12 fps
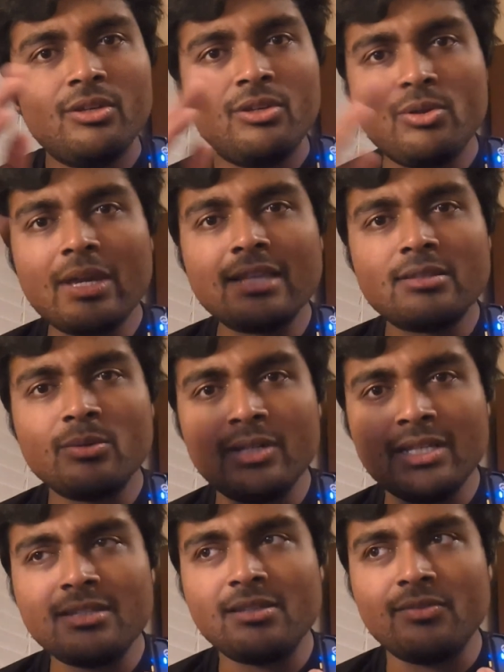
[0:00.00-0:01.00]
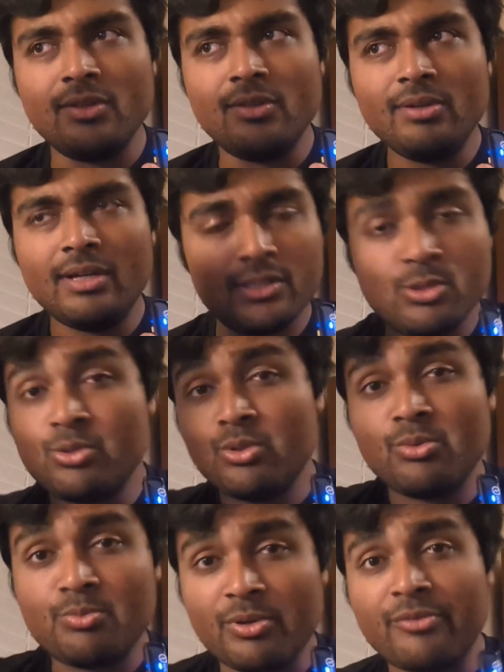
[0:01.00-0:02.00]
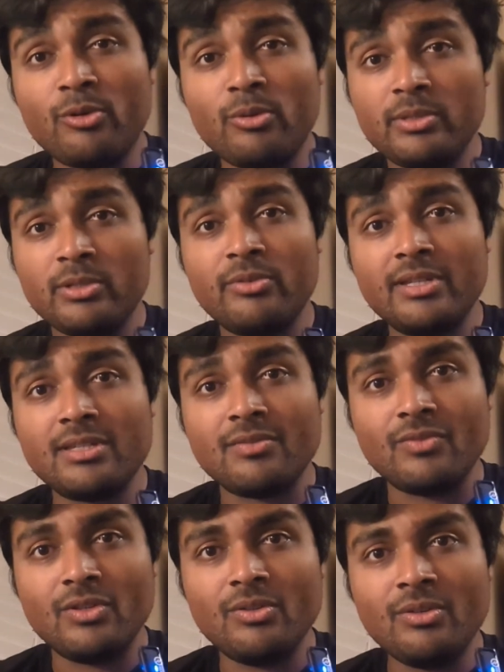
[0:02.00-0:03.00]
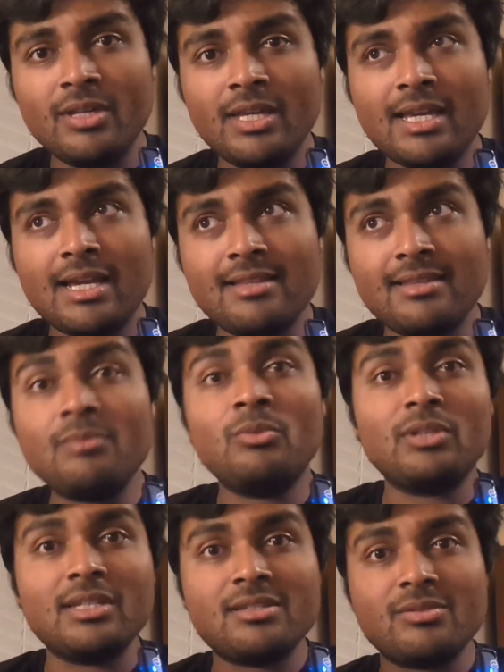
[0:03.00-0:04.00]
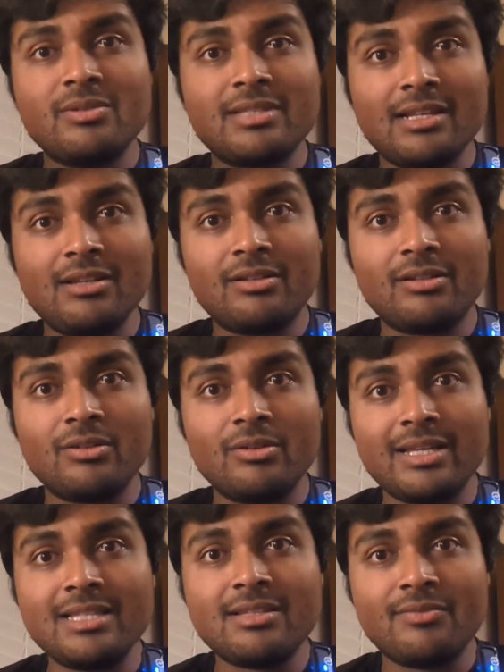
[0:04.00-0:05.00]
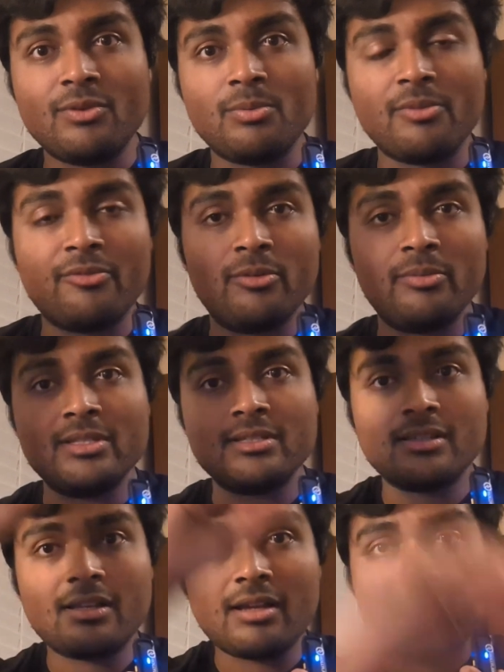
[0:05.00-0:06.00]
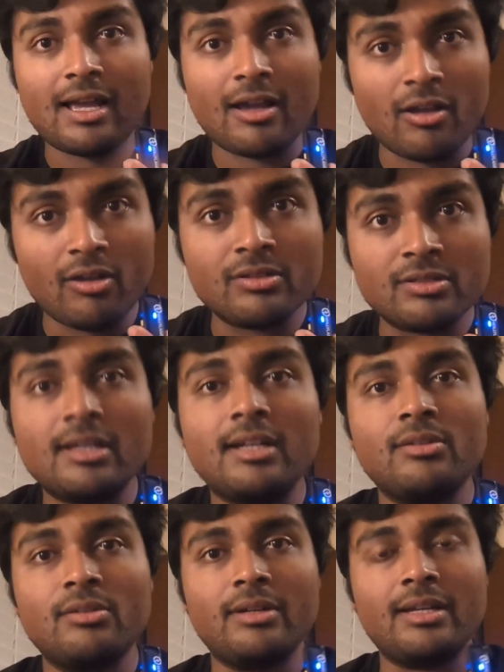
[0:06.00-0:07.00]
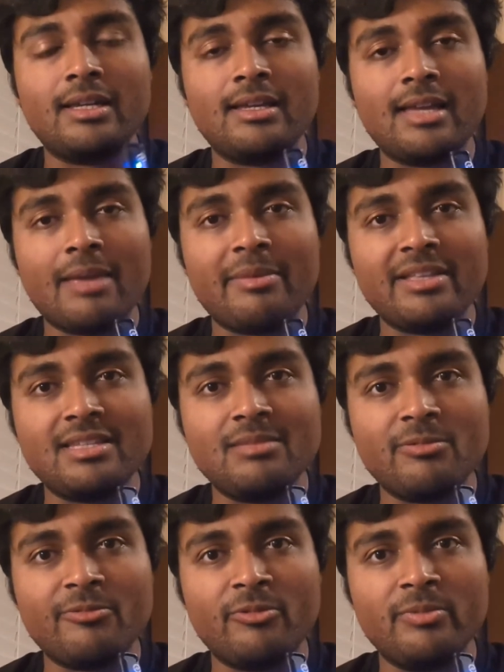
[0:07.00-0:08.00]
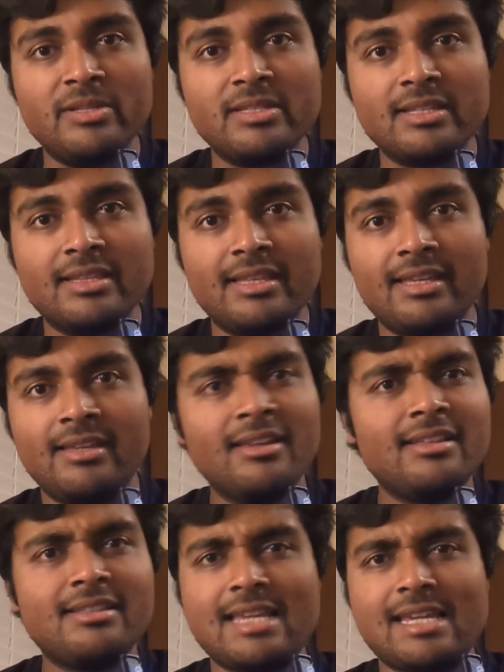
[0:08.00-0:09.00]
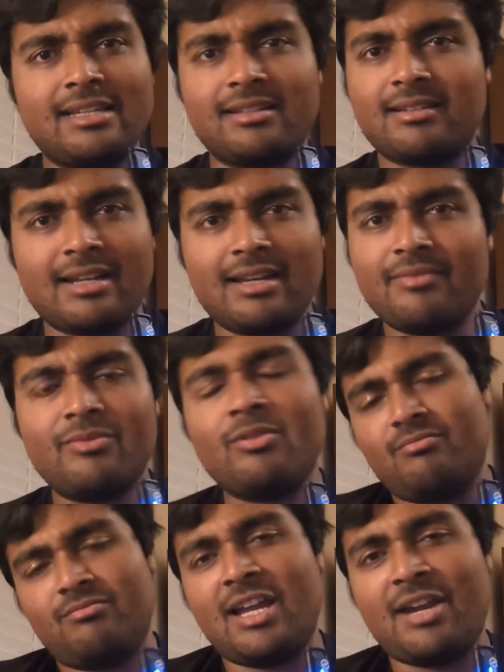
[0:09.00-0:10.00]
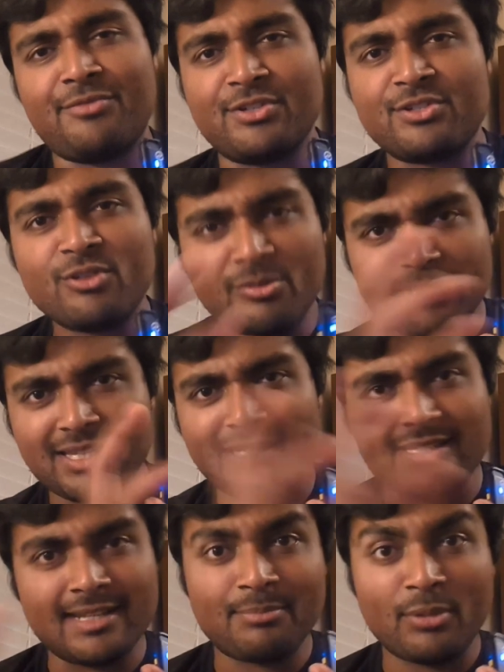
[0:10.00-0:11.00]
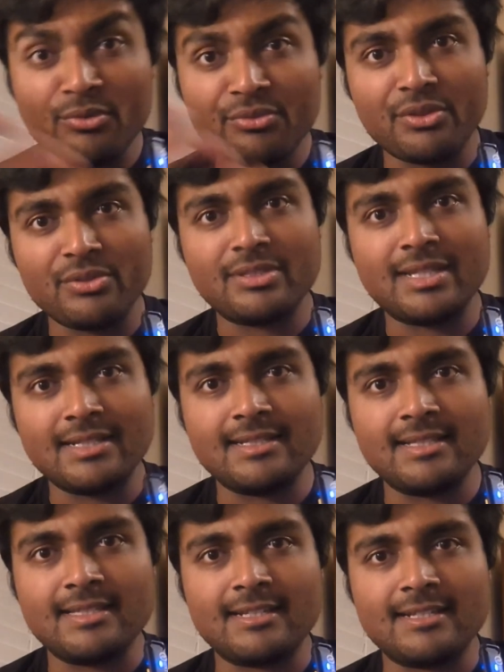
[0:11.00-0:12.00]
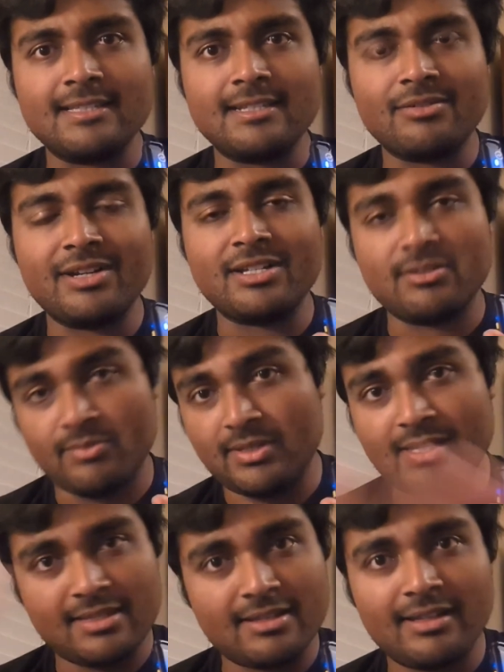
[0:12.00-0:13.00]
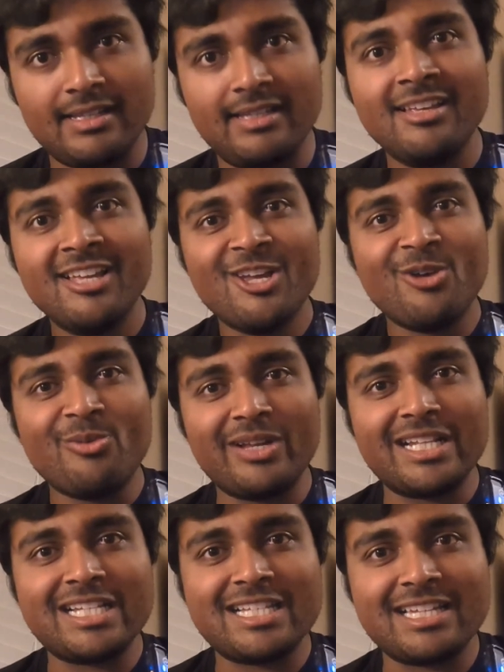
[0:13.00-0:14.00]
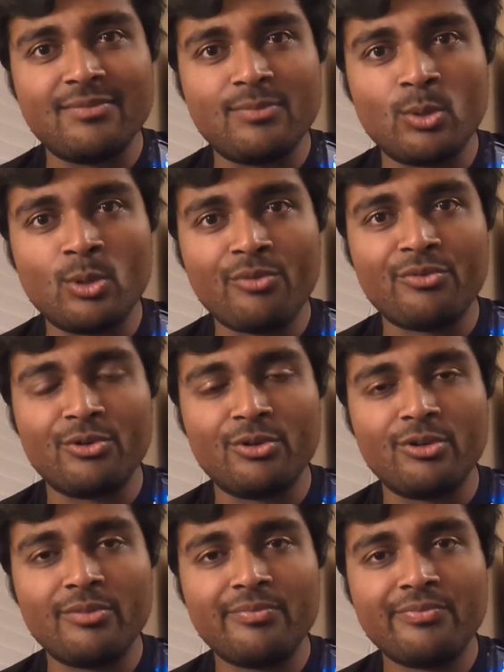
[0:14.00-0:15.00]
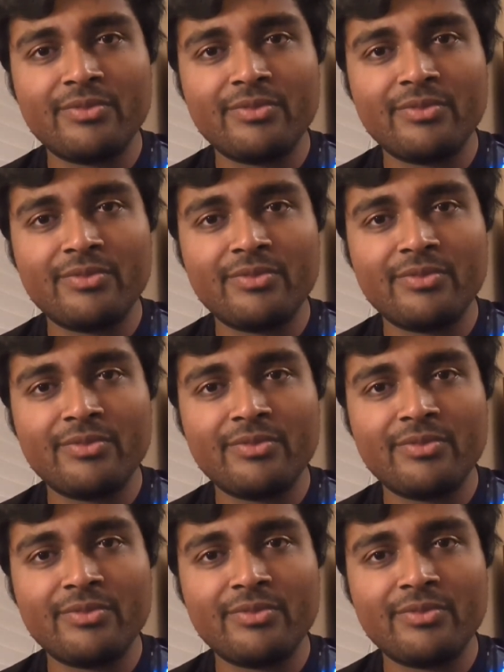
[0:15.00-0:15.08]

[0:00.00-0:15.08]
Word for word: You get to an interview and you do perform in your interview, and then what they do is they look at your interview performance alongside your uh, MAT performance and they take a kind of not average score, but they take both those things into consideration when deciding whether to give you an offer or not.